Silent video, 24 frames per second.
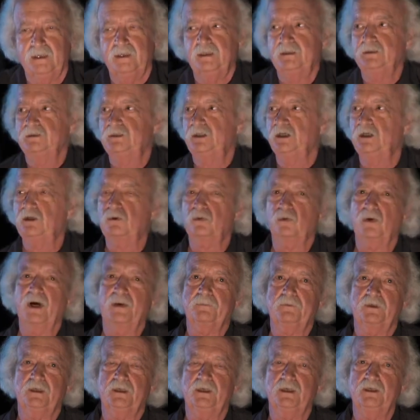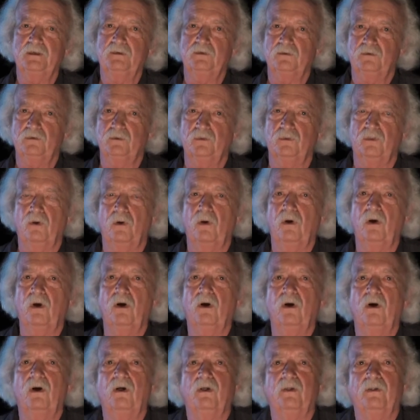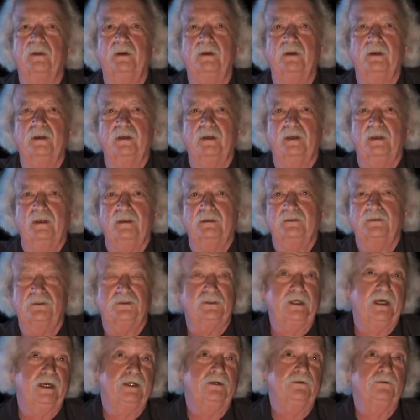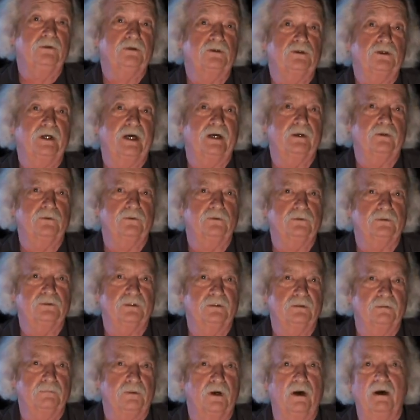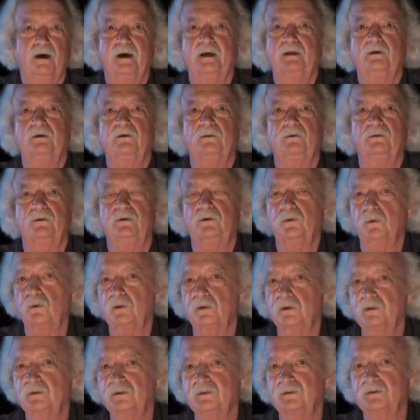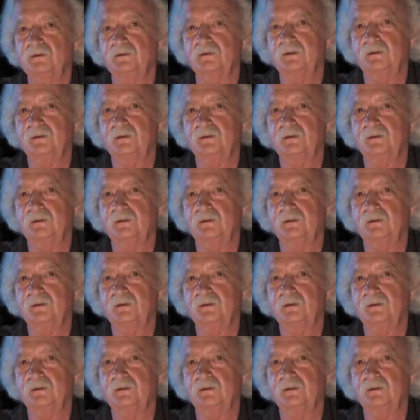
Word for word: She crept into the hall and stayed in the shadows and behind other doors.